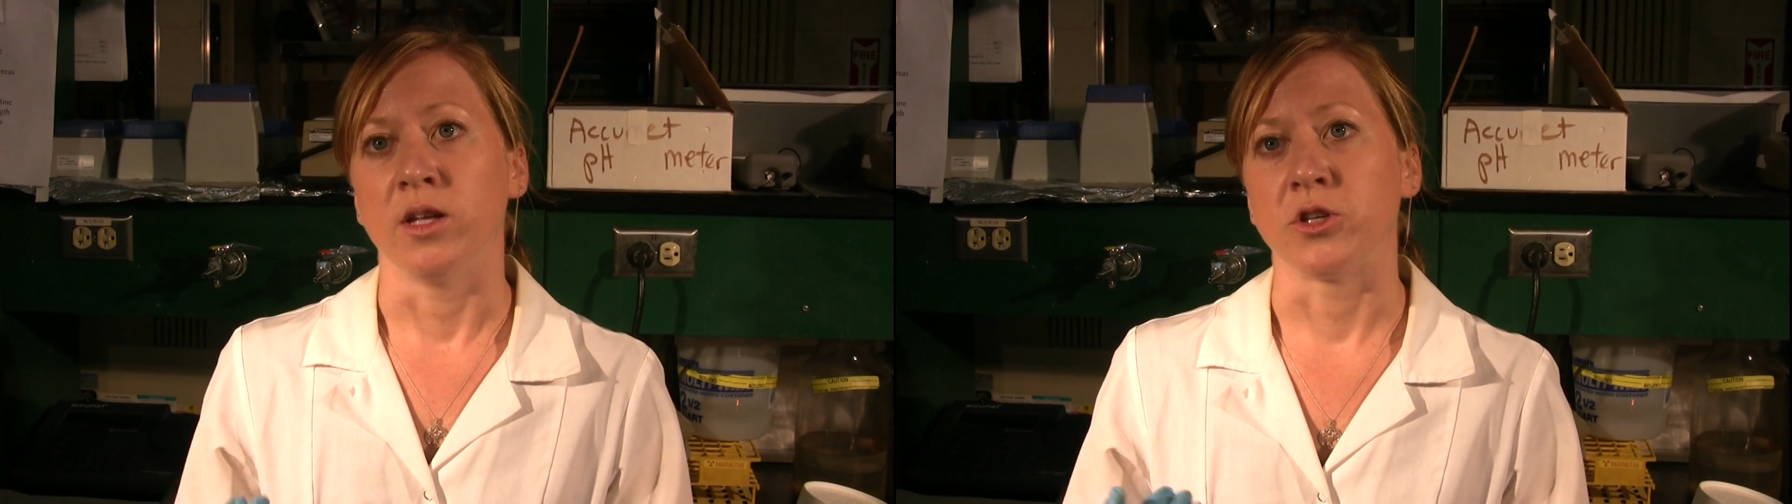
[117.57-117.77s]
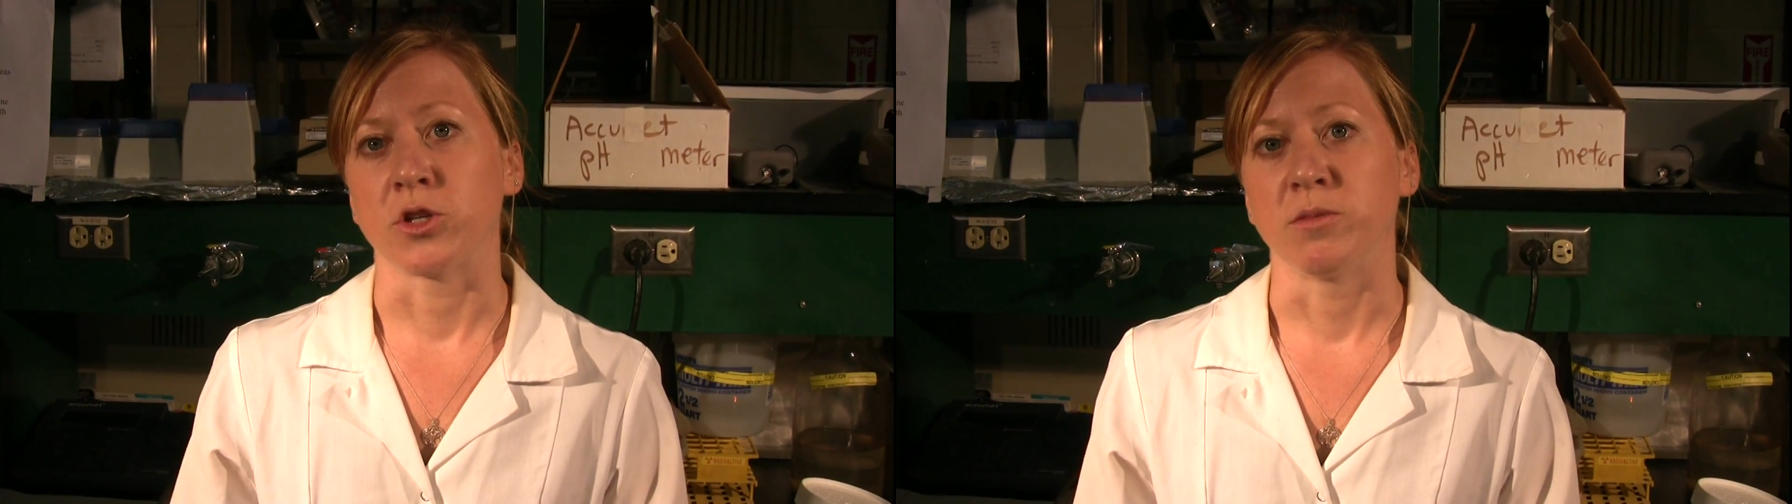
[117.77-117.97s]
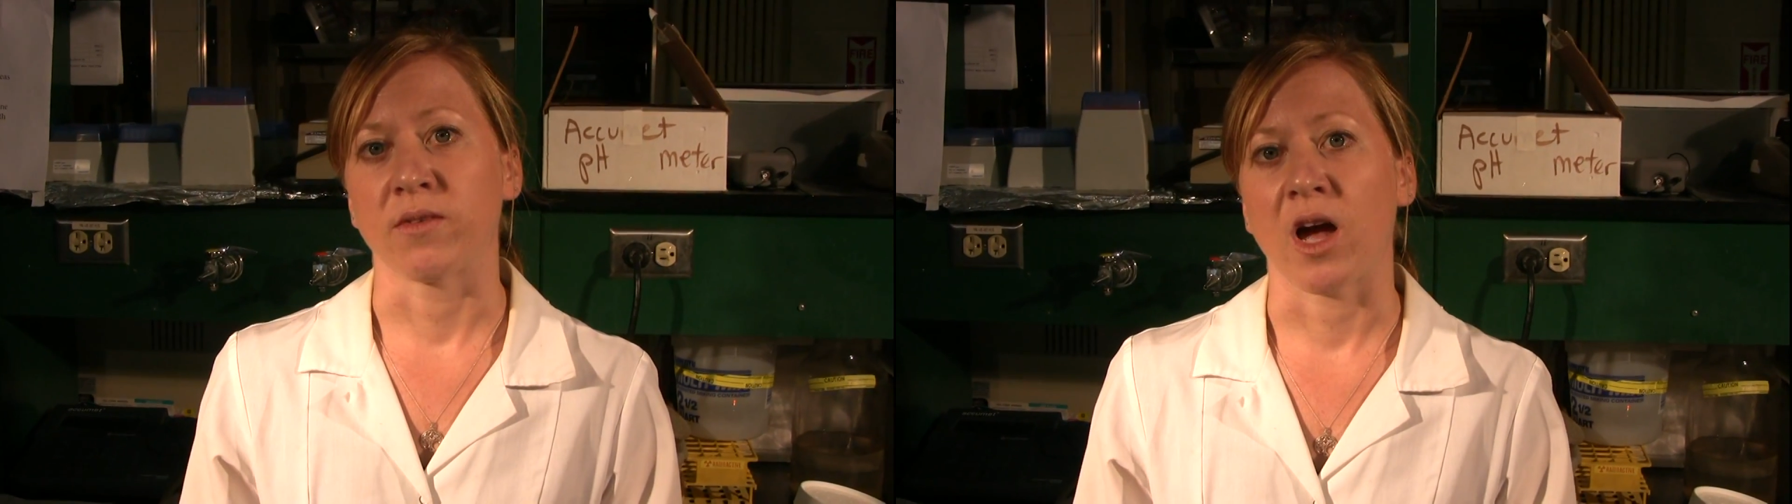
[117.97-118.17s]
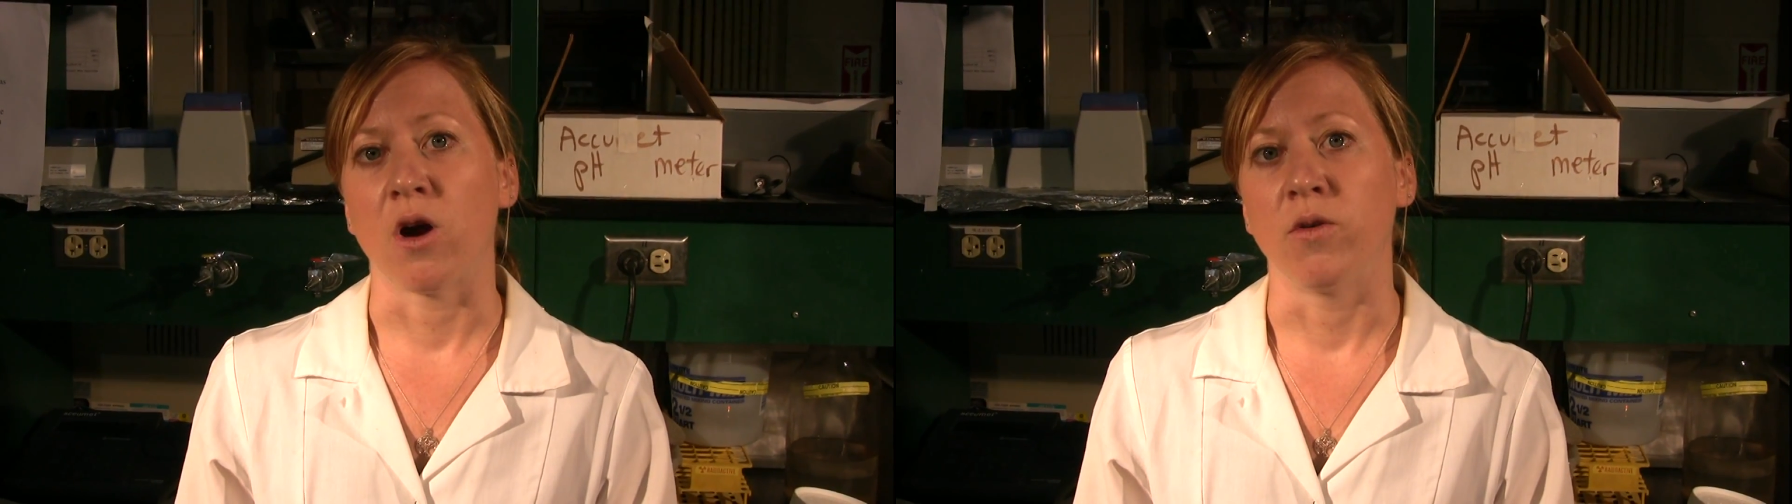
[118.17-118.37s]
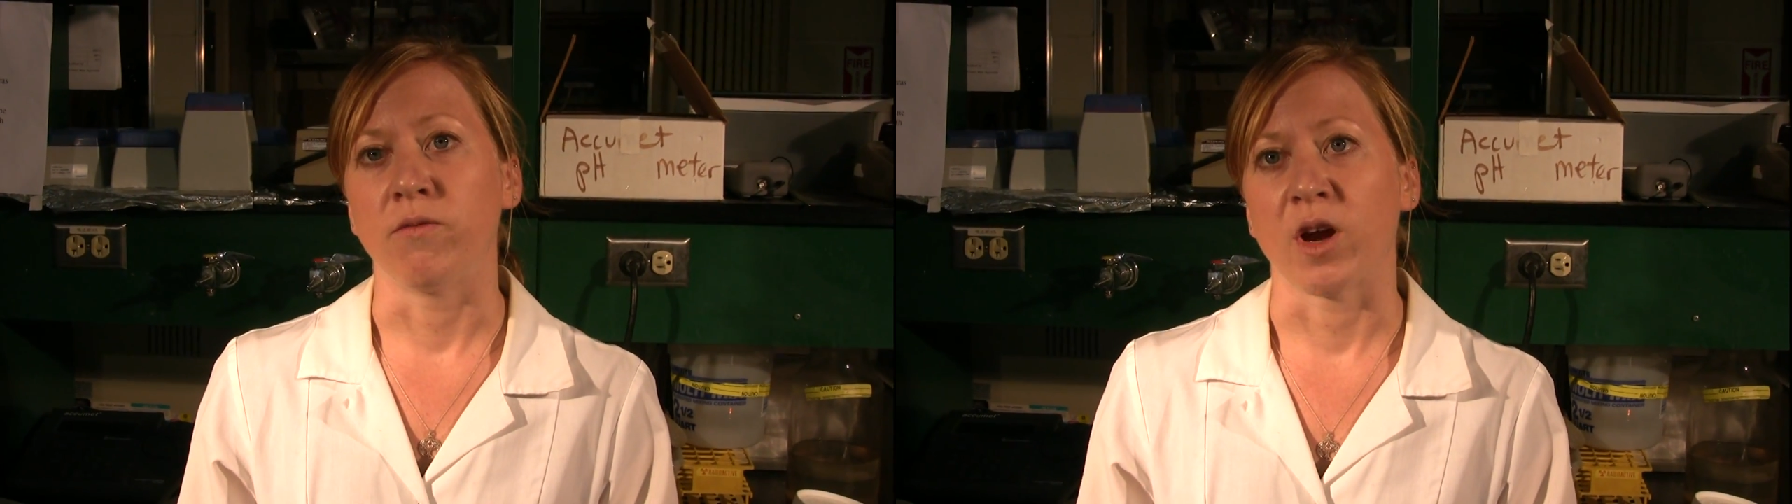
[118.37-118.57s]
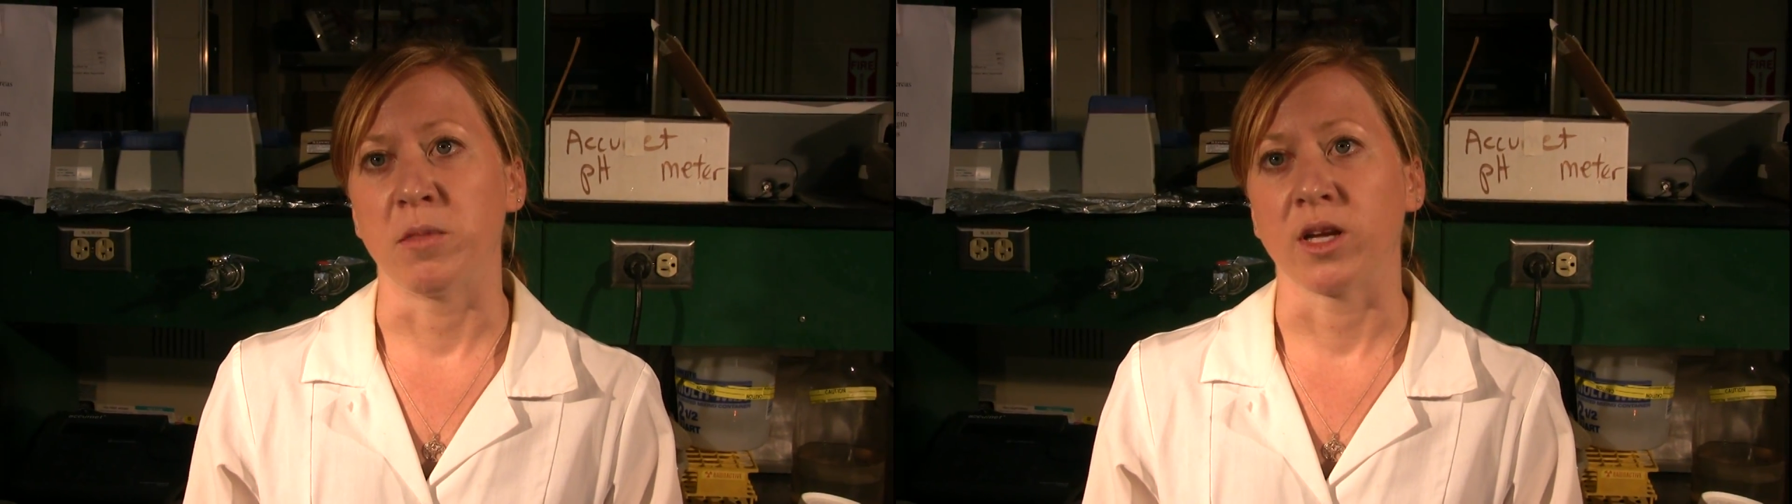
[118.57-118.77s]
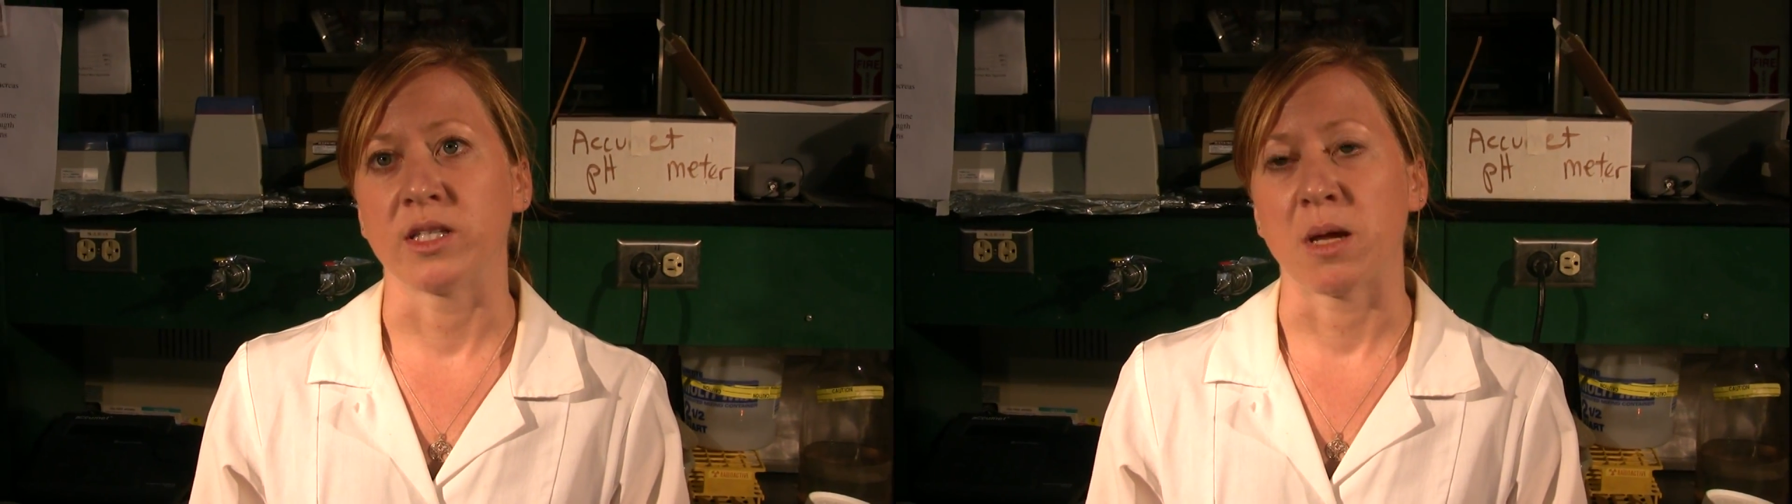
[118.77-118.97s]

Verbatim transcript: in terms of how environmental